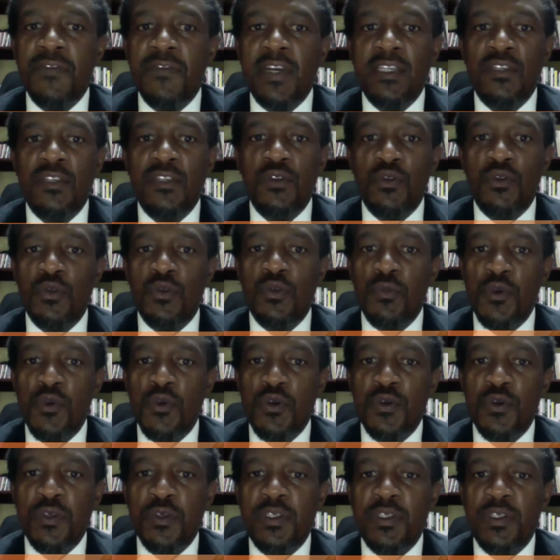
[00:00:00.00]
to
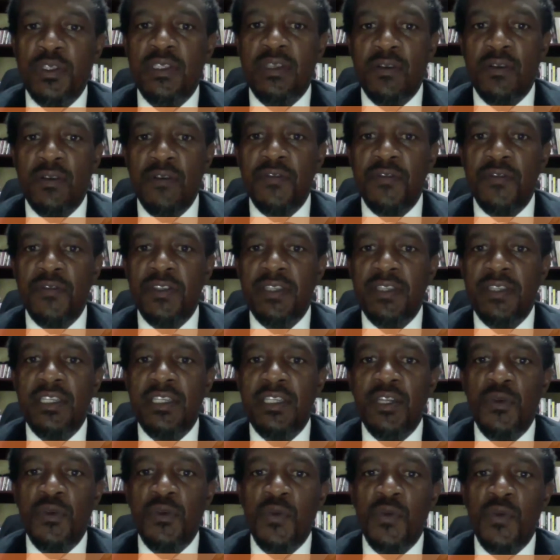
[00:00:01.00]
tomorrow's
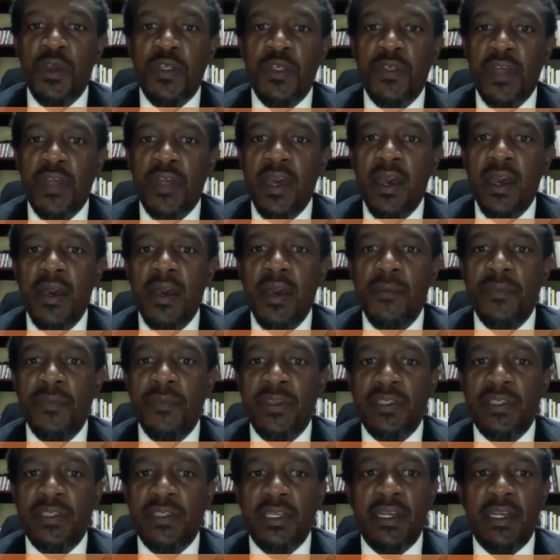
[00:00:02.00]
conversation with Mr.